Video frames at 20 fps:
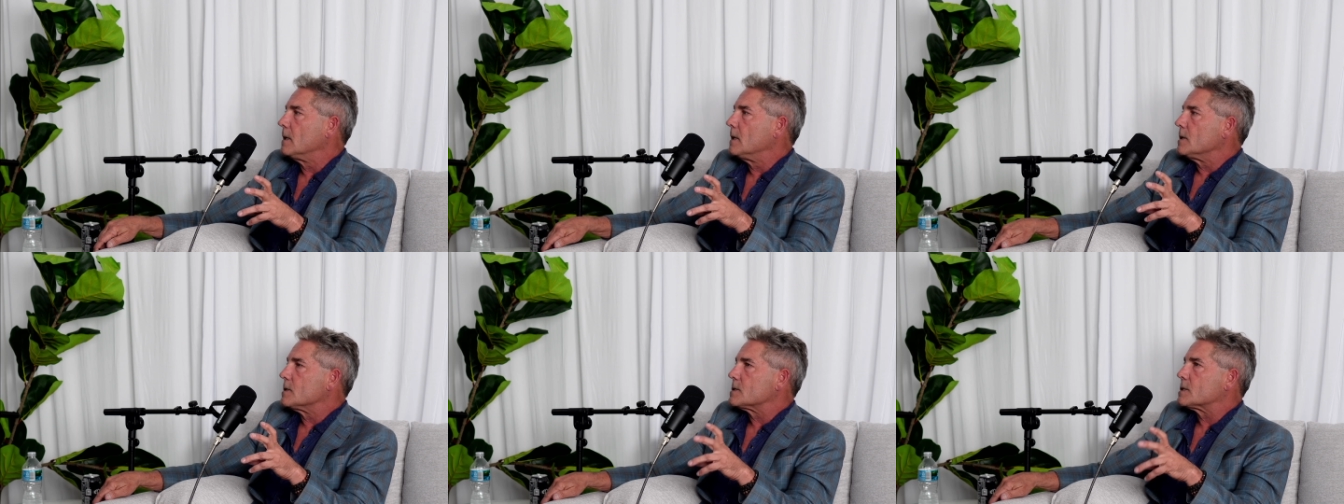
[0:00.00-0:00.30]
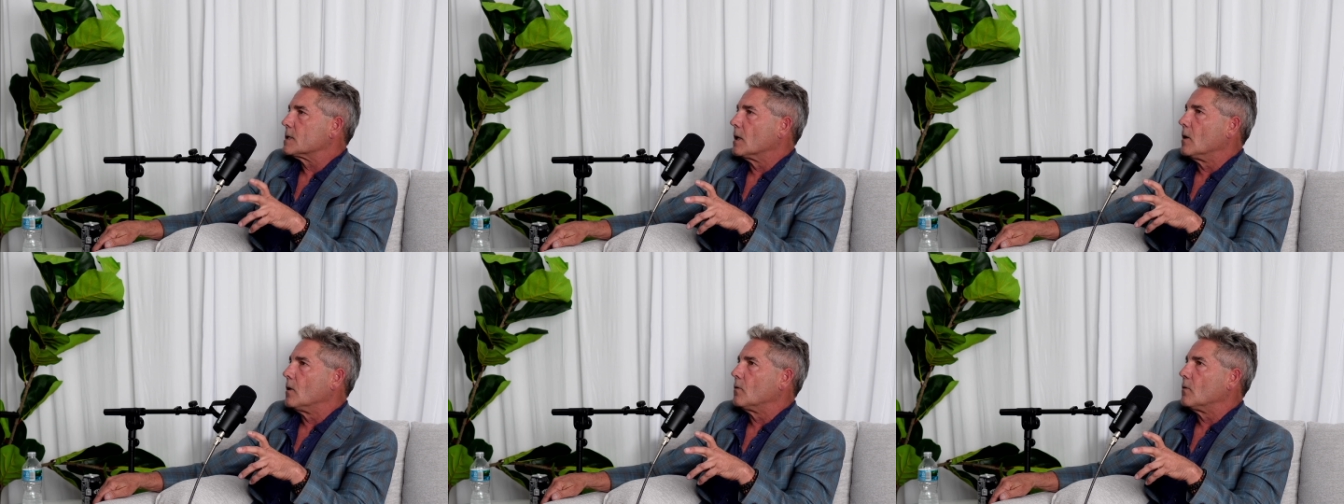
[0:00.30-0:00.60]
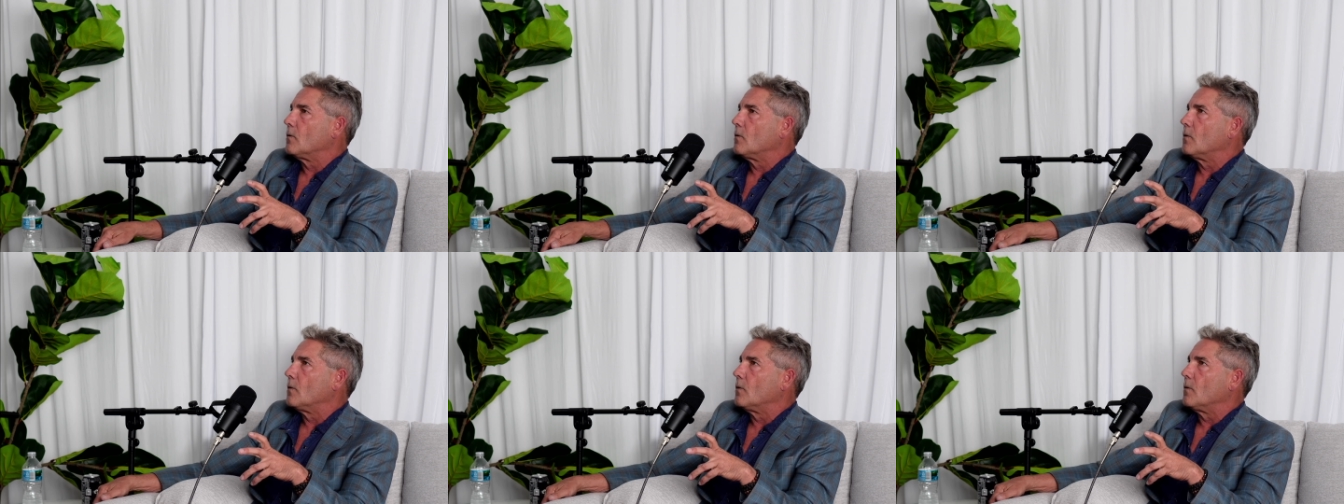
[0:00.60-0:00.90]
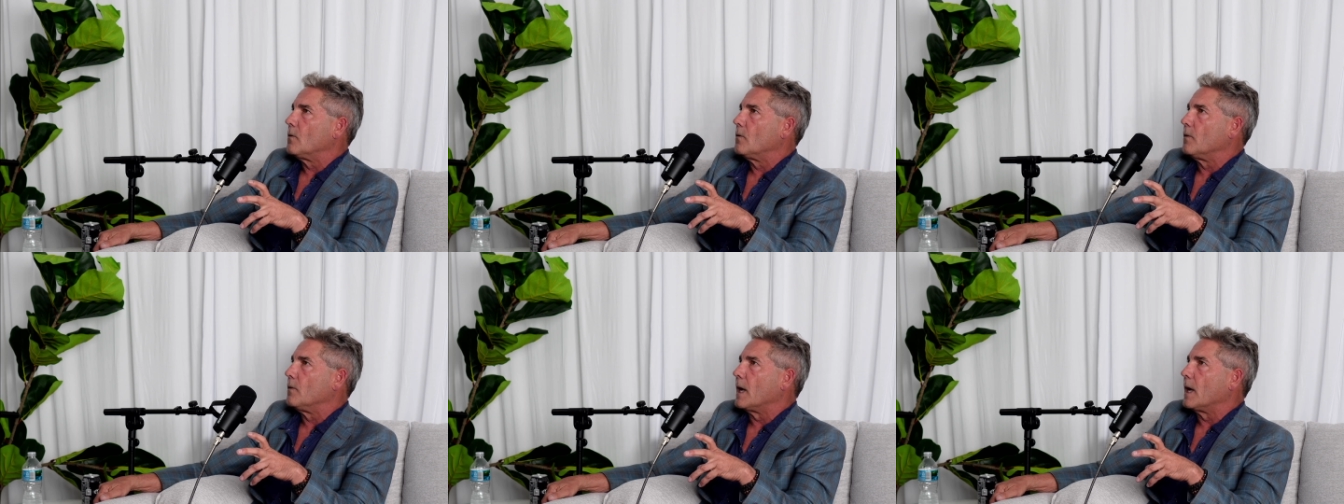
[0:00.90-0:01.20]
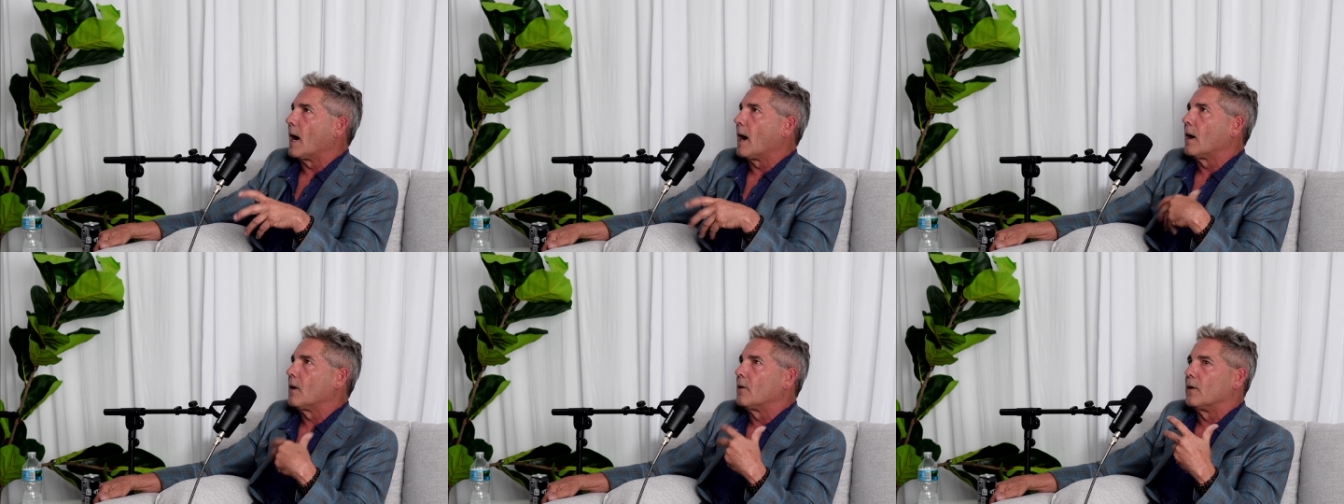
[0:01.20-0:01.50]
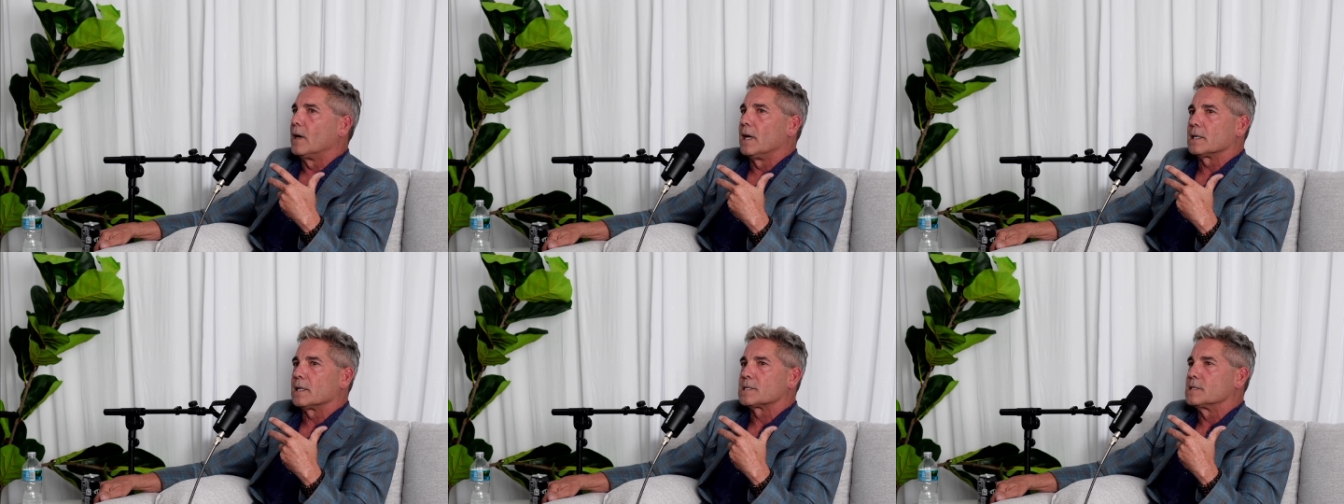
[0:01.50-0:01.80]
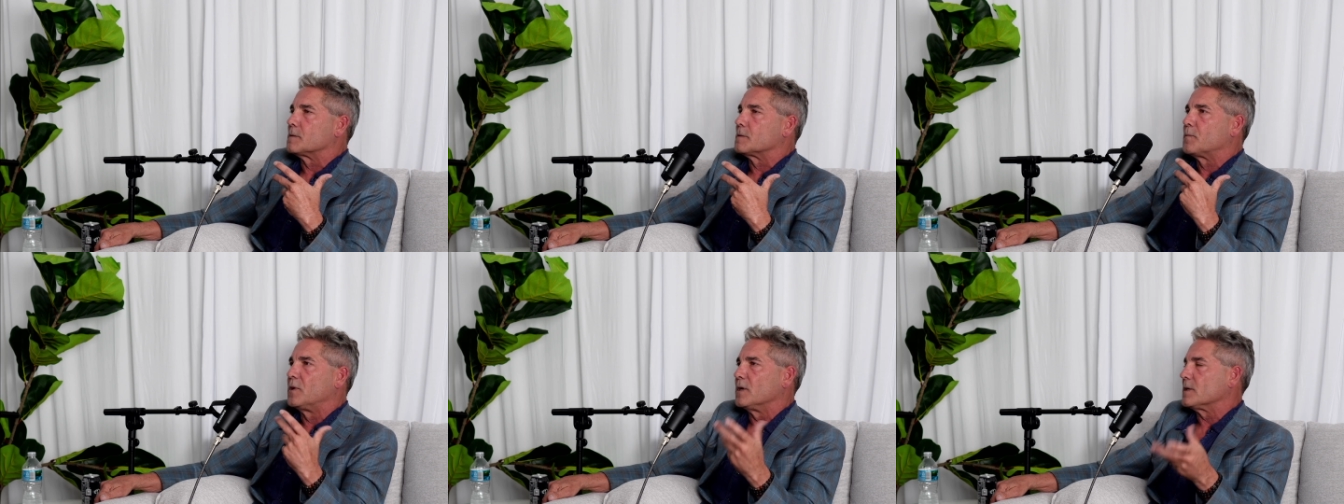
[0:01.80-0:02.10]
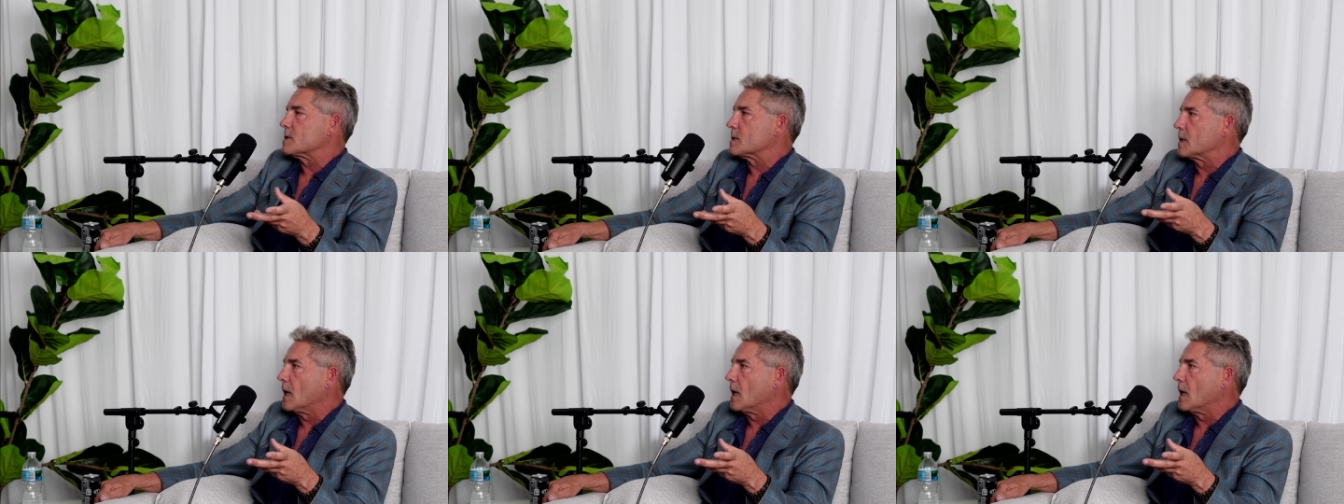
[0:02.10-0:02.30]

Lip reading: So the IRS is pissed